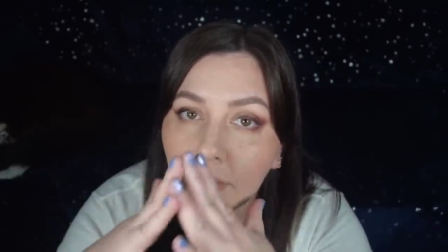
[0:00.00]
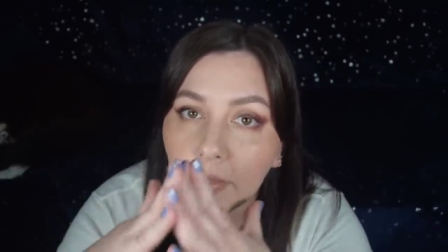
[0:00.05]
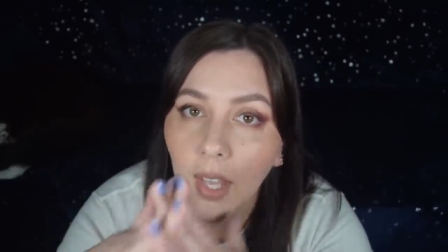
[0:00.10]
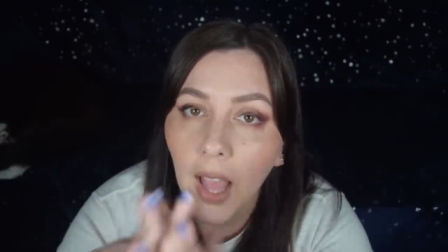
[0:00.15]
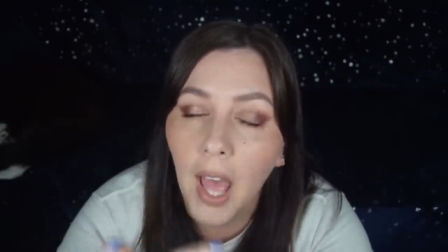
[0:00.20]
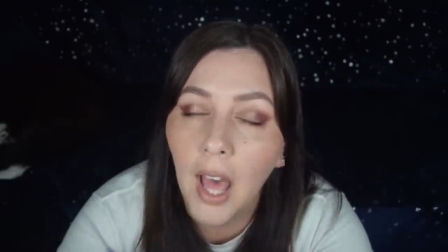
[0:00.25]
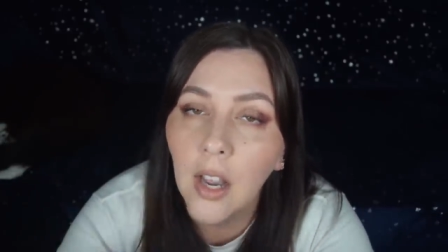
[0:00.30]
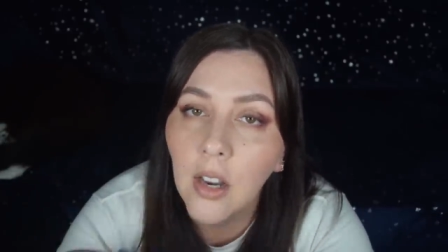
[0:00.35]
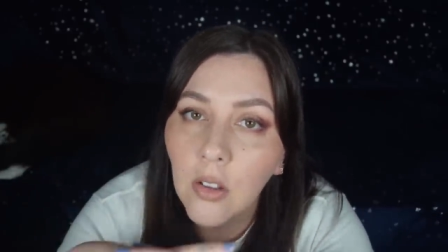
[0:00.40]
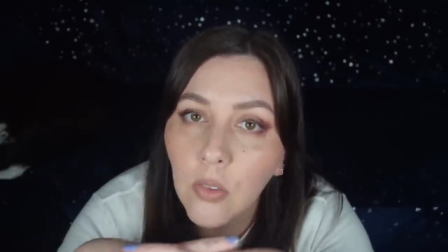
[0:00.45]

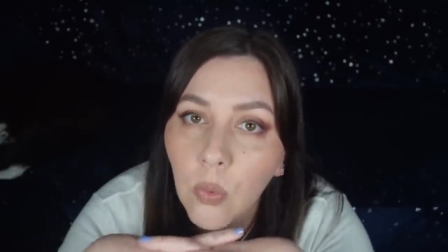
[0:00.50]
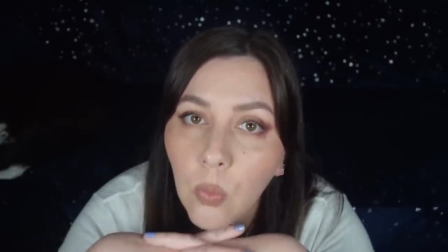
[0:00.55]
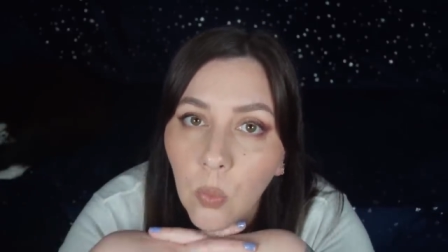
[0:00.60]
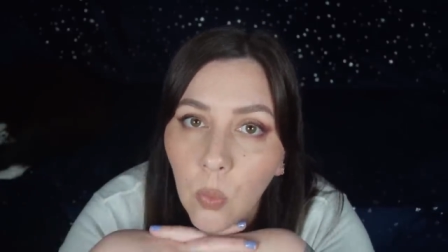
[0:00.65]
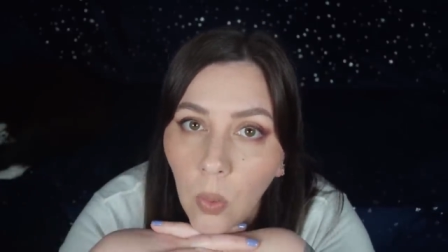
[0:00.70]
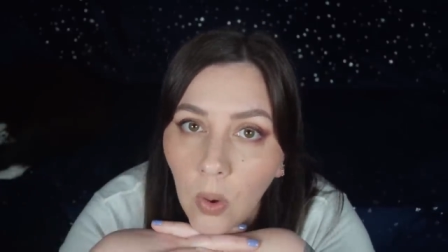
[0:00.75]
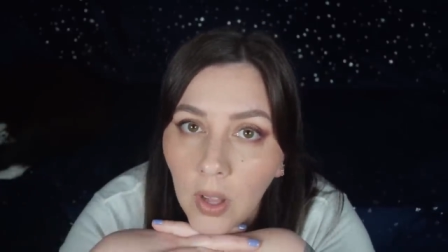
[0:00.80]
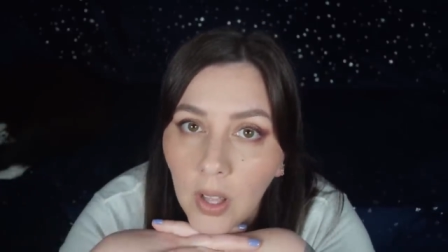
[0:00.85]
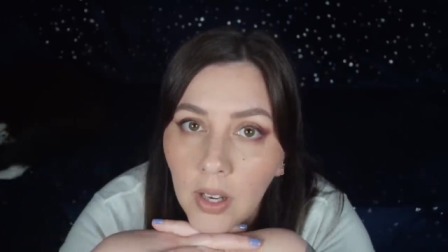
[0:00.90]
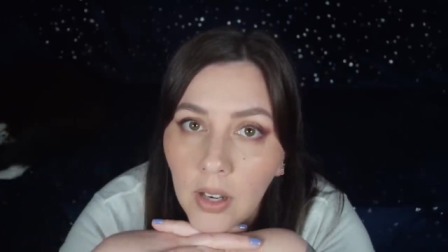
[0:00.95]
How does
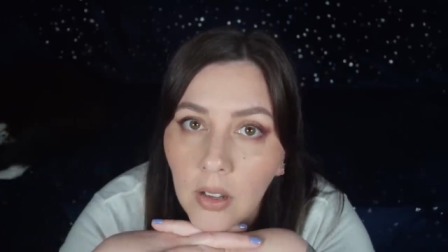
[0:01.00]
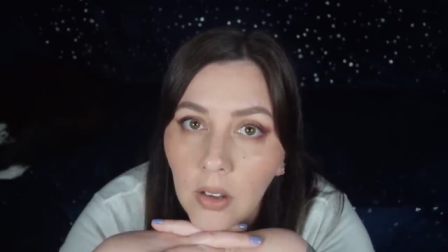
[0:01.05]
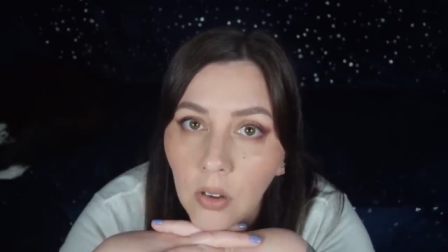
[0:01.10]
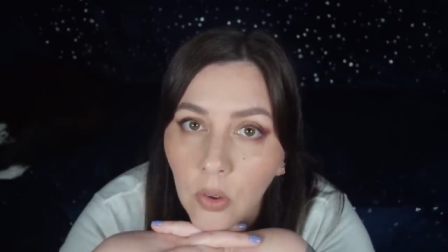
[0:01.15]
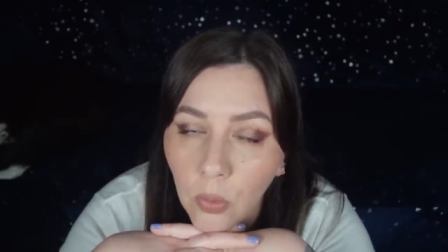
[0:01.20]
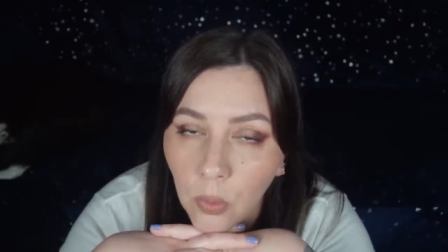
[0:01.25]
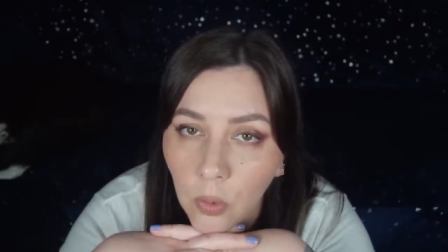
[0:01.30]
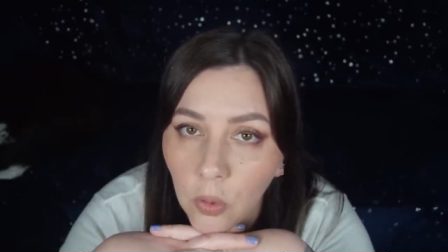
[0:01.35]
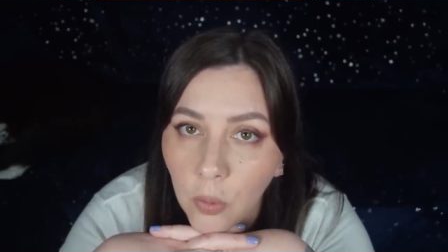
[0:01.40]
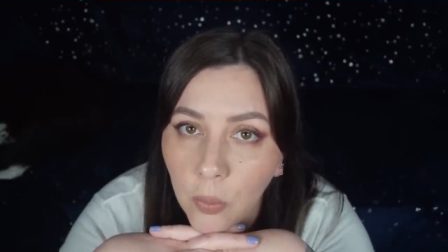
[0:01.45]
one
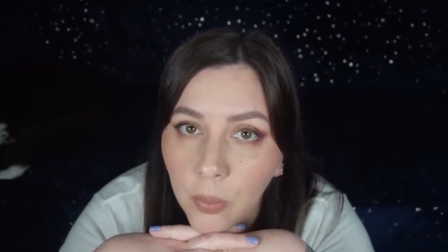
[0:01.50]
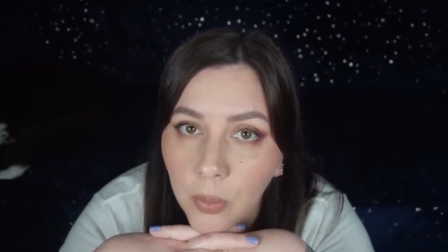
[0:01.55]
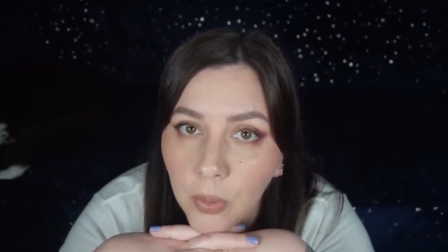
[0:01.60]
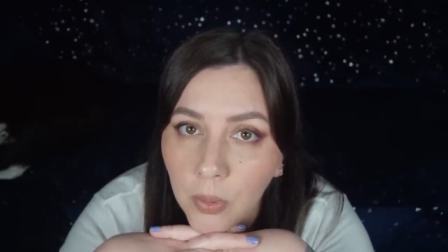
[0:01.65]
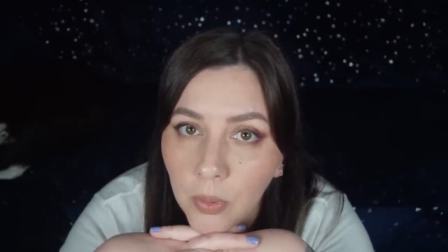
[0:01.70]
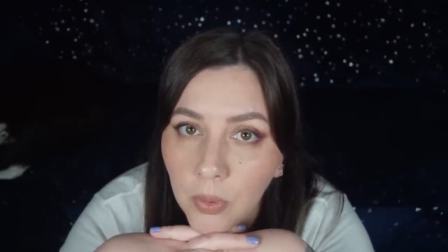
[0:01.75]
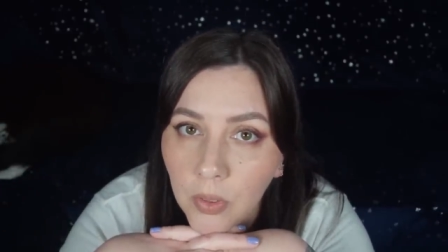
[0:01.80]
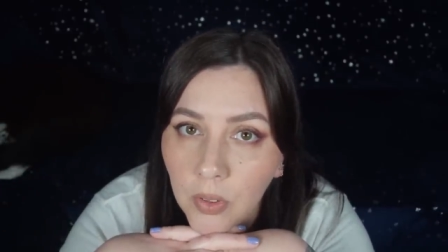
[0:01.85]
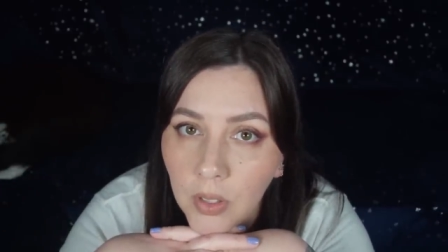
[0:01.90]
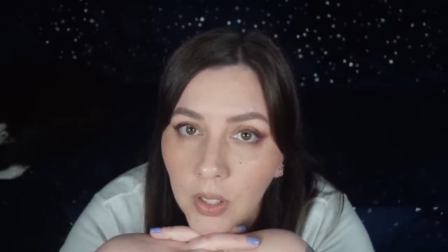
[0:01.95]
group
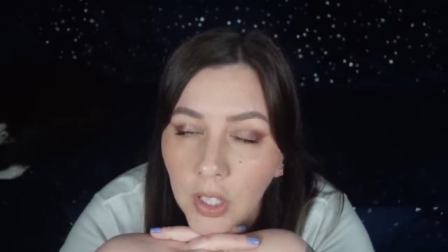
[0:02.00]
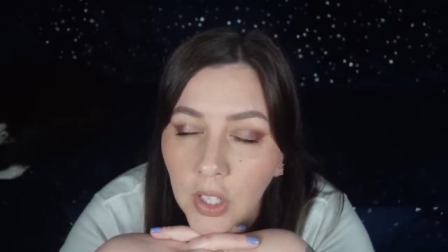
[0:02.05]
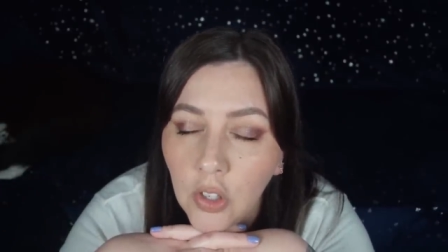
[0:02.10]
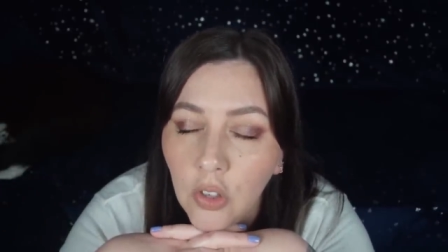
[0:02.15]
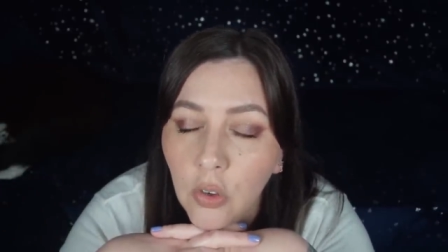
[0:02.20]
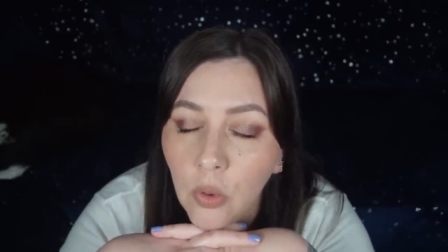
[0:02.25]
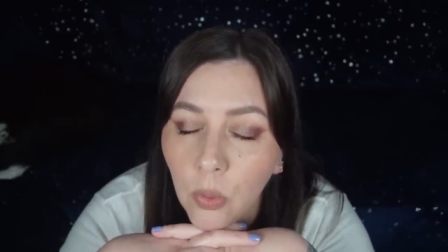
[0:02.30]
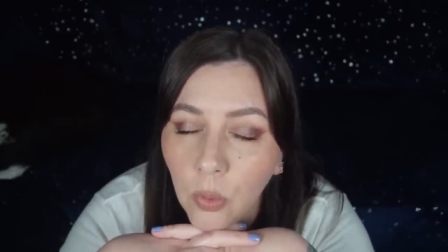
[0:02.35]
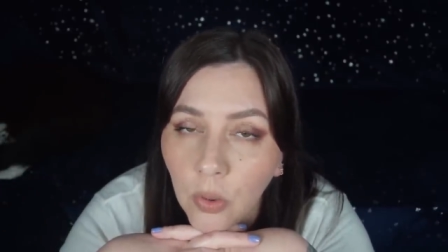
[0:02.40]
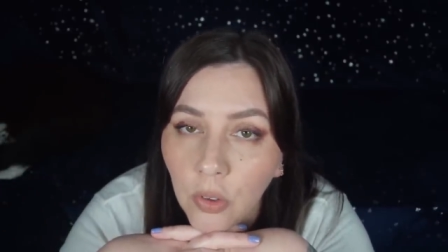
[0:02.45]

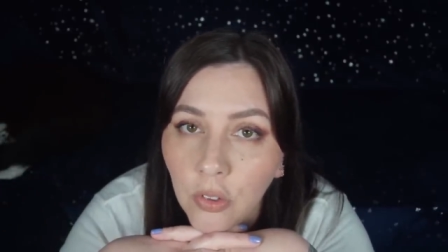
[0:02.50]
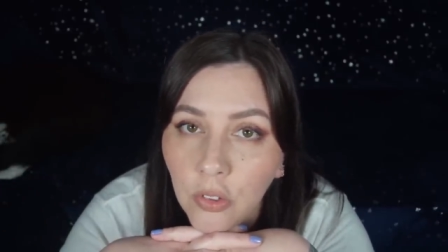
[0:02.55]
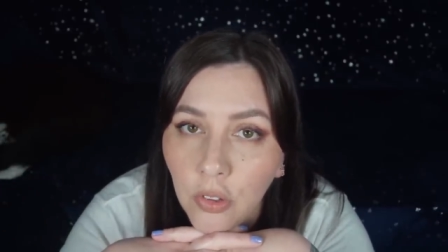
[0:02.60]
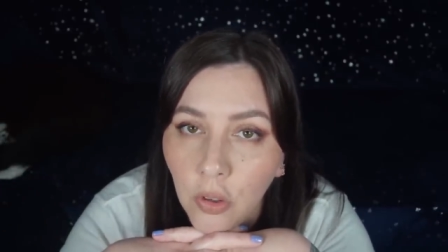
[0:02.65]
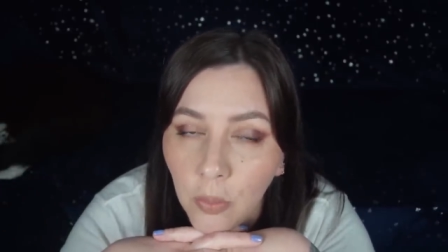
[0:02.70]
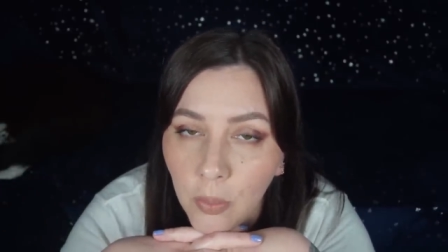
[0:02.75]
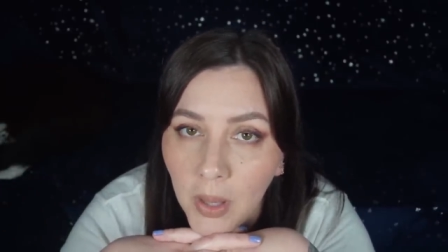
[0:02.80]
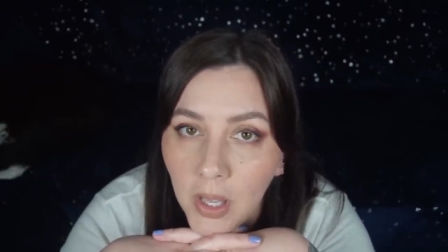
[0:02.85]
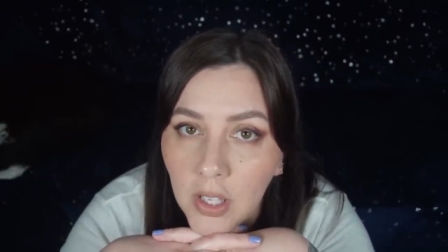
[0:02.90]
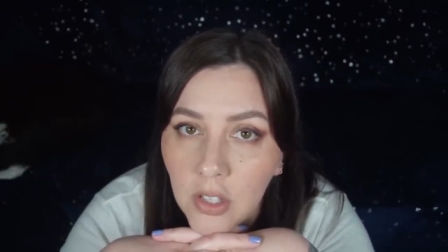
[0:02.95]
endure
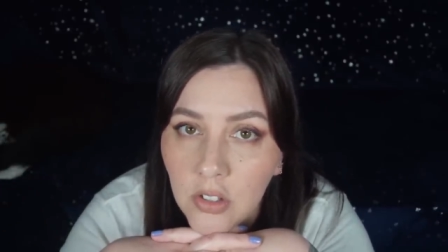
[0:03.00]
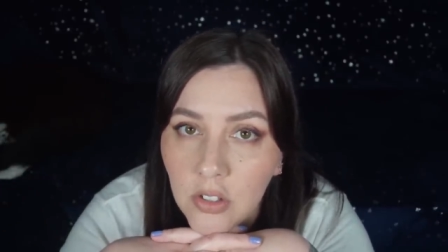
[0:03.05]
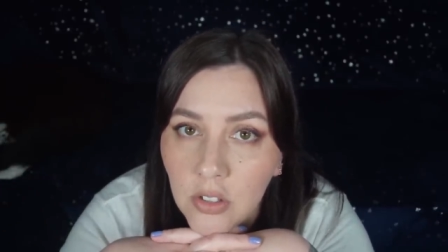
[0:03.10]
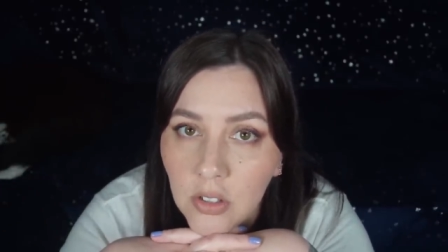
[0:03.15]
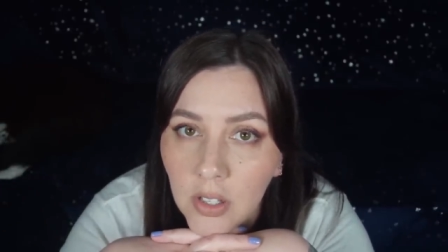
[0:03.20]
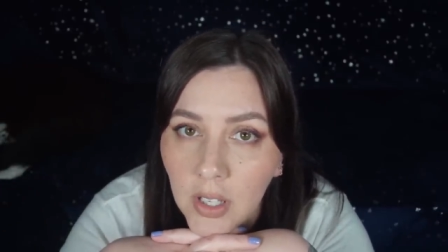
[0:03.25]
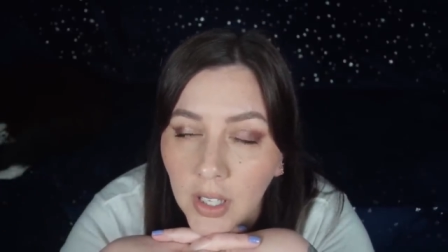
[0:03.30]
so much